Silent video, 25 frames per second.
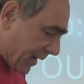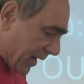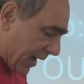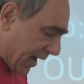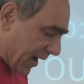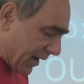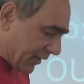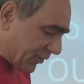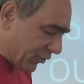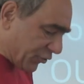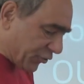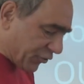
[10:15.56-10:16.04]

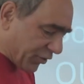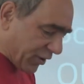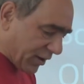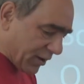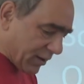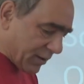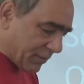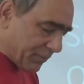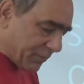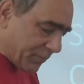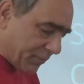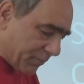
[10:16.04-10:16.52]
And
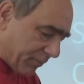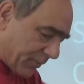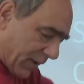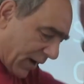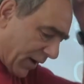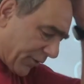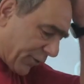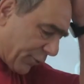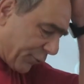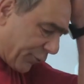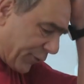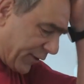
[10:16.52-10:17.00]
uh,
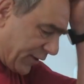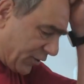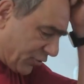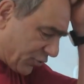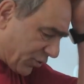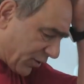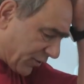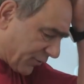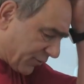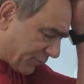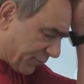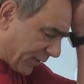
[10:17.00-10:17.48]
other
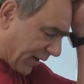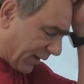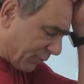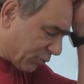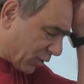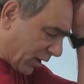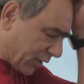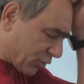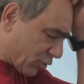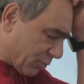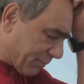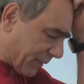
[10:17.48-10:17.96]
features I would
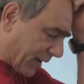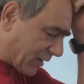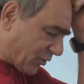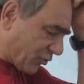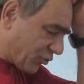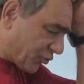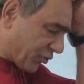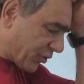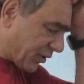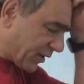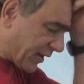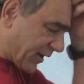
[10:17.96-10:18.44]
like to
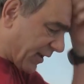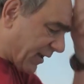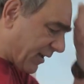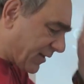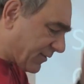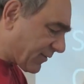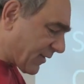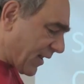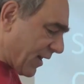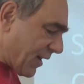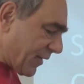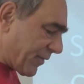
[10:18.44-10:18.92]
mention
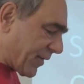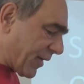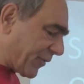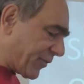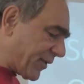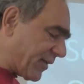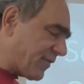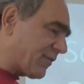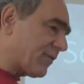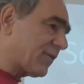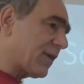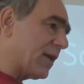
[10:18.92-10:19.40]
is that
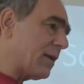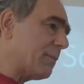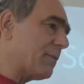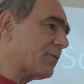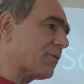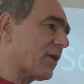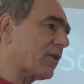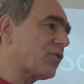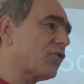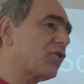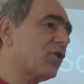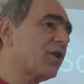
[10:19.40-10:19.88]
this scheme
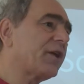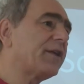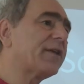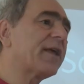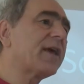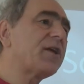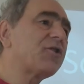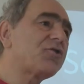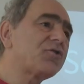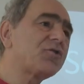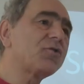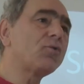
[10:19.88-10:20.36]
is actually
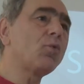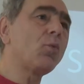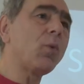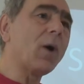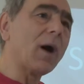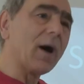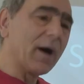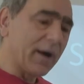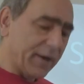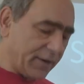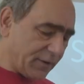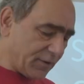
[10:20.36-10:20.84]

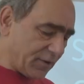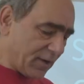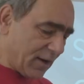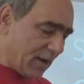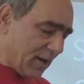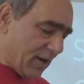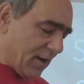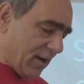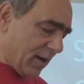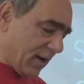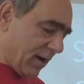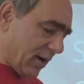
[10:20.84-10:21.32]
nationwide.
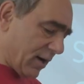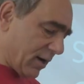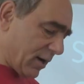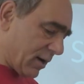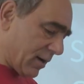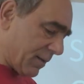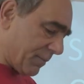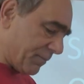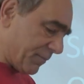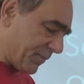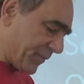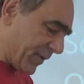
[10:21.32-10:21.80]

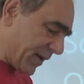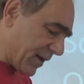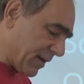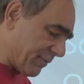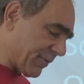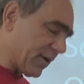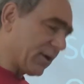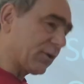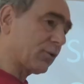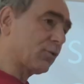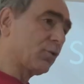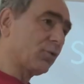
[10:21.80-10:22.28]
Uh, we have
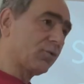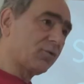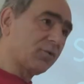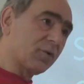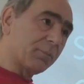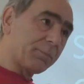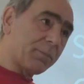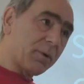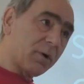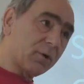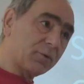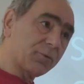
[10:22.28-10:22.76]
a good
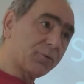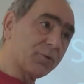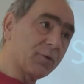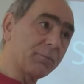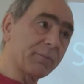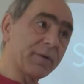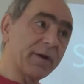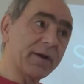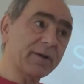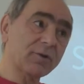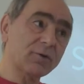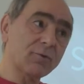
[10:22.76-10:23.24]
support from
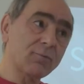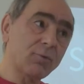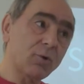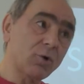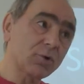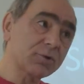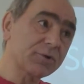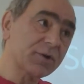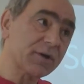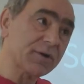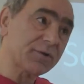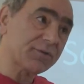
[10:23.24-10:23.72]
the
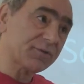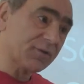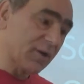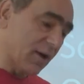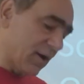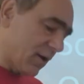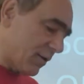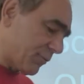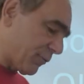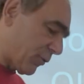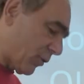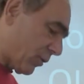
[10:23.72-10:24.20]
headquarters
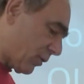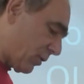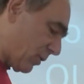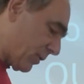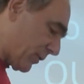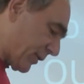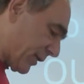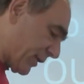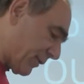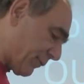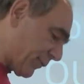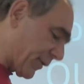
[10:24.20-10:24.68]
for all
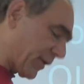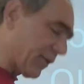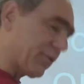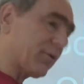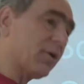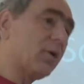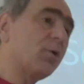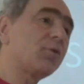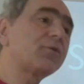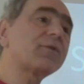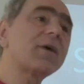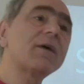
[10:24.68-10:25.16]
the different
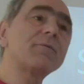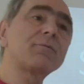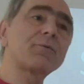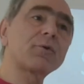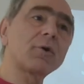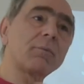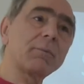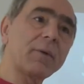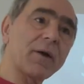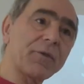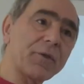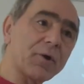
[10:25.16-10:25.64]
hosts and
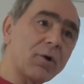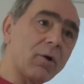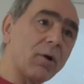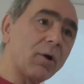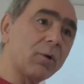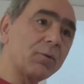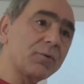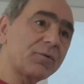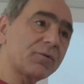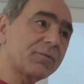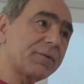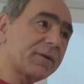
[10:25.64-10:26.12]
from other
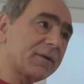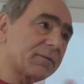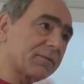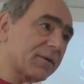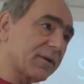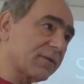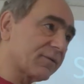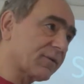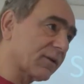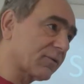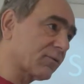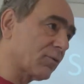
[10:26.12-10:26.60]
hosts. We get
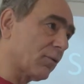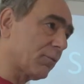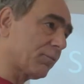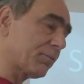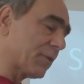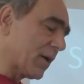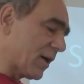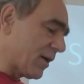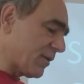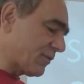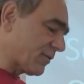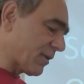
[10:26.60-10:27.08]
a sort of
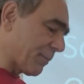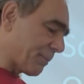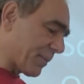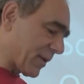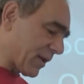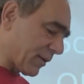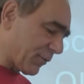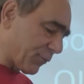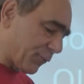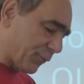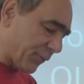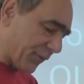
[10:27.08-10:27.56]

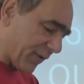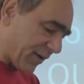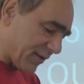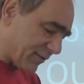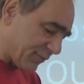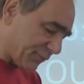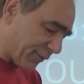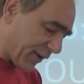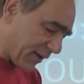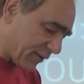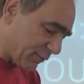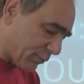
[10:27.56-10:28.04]
separate
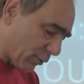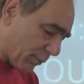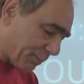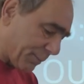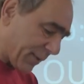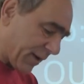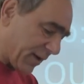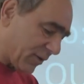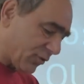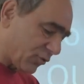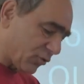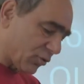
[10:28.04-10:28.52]
Facebook
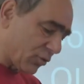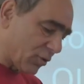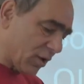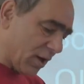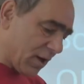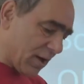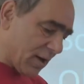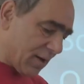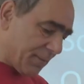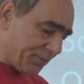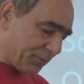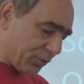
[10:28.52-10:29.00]
page to,
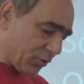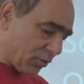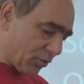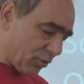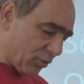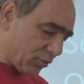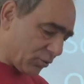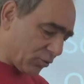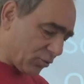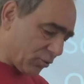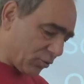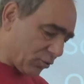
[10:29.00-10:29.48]

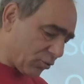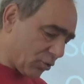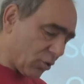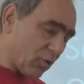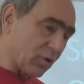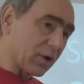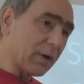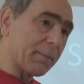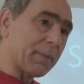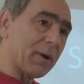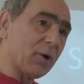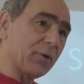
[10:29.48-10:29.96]
to, to
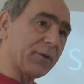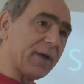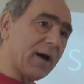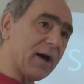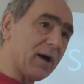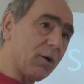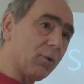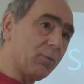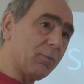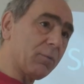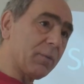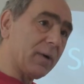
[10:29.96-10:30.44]
talk about
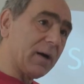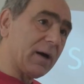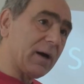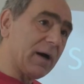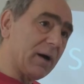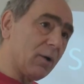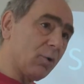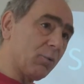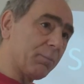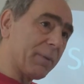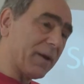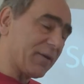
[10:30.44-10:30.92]
how,
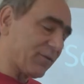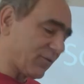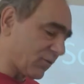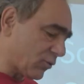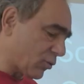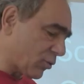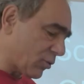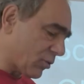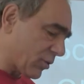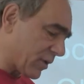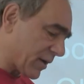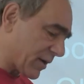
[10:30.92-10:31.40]
how best
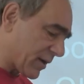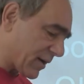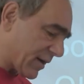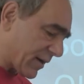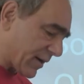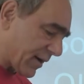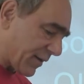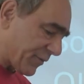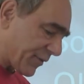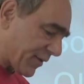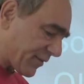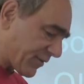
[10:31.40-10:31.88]
to uh,
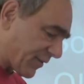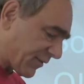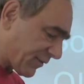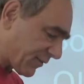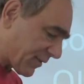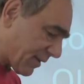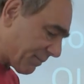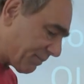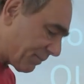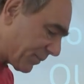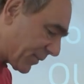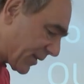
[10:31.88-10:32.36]
run the
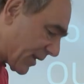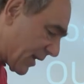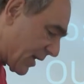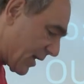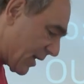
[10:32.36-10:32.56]
system.